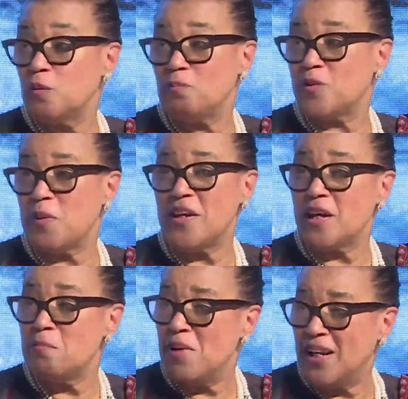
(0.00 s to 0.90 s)

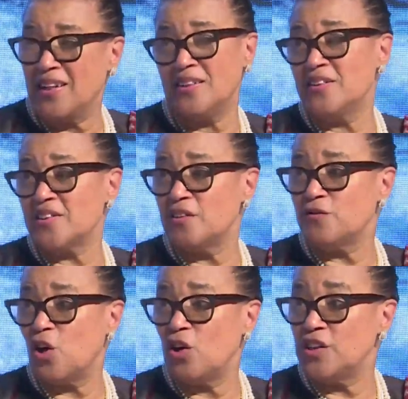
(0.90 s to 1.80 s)
spending millions of
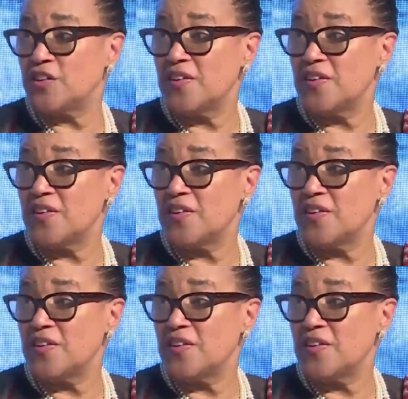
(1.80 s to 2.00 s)
dollars,